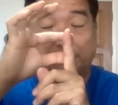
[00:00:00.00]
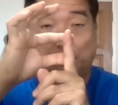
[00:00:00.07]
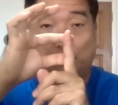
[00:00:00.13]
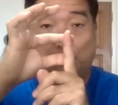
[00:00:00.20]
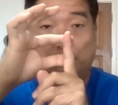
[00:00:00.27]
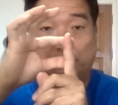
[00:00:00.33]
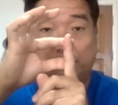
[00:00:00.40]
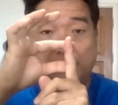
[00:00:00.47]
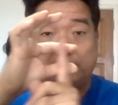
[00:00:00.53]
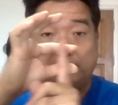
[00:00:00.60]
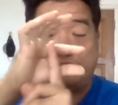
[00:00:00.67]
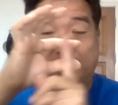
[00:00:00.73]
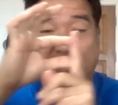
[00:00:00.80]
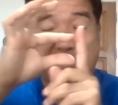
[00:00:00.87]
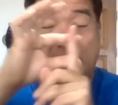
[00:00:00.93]
hole,
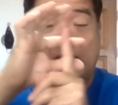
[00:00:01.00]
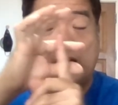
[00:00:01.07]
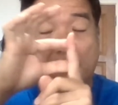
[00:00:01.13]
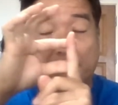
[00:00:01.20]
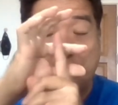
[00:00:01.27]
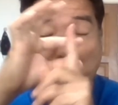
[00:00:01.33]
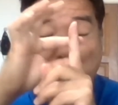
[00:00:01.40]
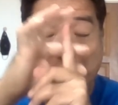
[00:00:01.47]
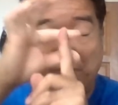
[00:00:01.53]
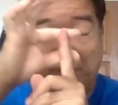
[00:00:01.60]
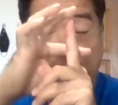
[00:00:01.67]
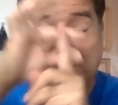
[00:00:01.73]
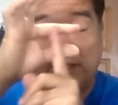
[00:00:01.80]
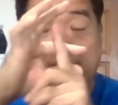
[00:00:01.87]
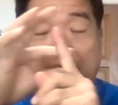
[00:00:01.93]
you get a lot of
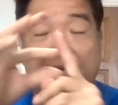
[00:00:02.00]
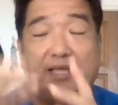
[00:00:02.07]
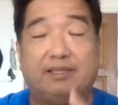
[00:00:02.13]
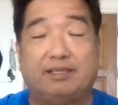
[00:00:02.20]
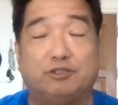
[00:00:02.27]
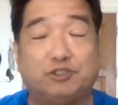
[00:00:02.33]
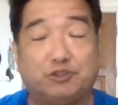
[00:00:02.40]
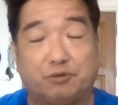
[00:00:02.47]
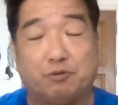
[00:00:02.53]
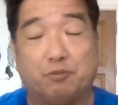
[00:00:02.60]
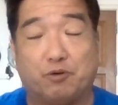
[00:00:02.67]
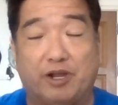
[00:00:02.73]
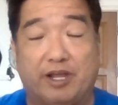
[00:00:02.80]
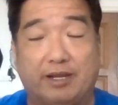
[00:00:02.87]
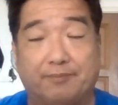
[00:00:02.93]
movement, and then your string will
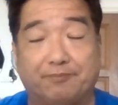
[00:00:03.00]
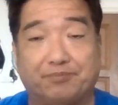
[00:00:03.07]
break.